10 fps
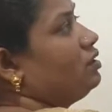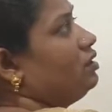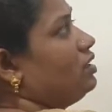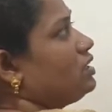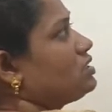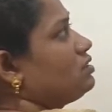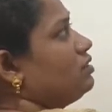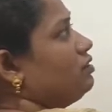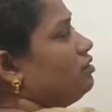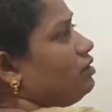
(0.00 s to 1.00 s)
Next,
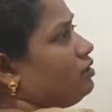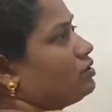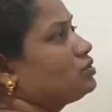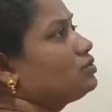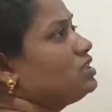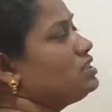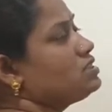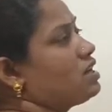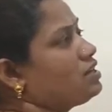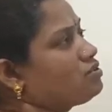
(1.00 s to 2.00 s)
so these
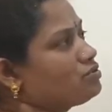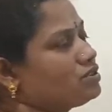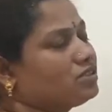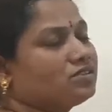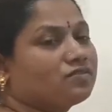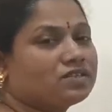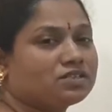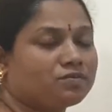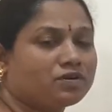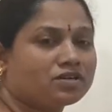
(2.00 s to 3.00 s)
nitrogenous
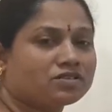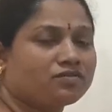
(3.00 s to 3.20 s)
waste products,